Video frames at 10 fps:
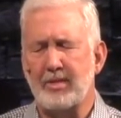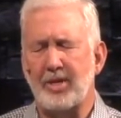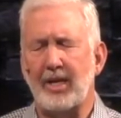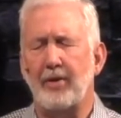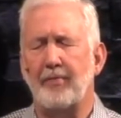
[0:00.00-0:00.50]

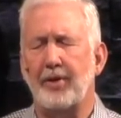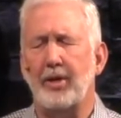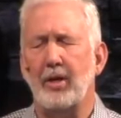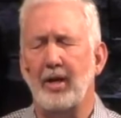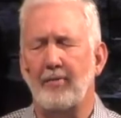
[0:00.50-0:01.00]
thank you for
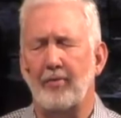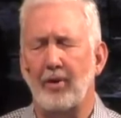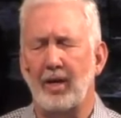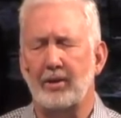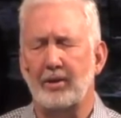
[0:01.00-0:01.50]
your love for
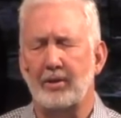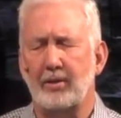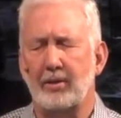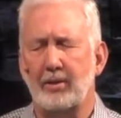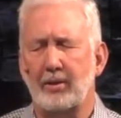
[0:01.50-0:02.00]
us.
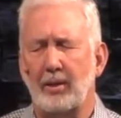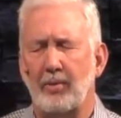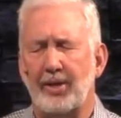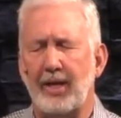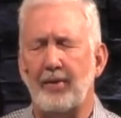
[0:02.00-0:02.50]
And we
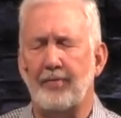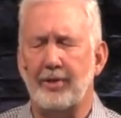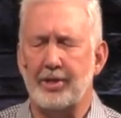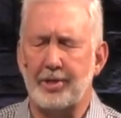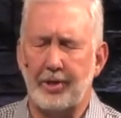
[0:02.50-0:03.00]
thank you for
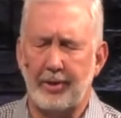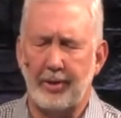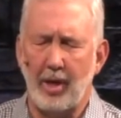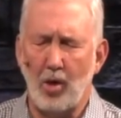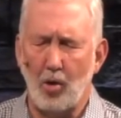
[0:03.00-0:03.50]
the certain
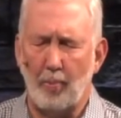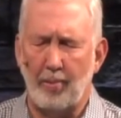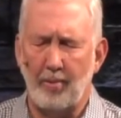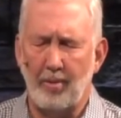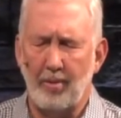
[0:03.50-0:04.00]
hope
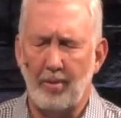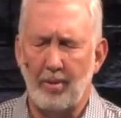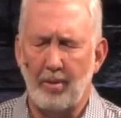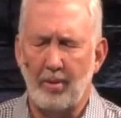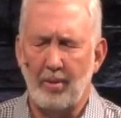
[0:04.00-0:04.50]

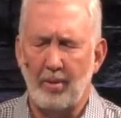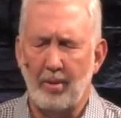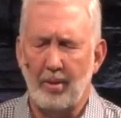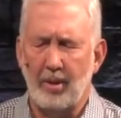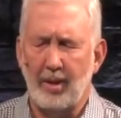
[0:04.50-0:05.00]

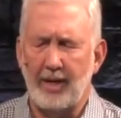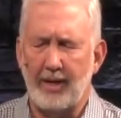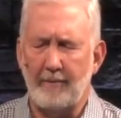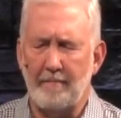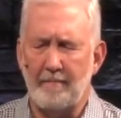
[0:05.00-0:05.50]

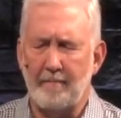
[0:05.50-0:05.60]
um,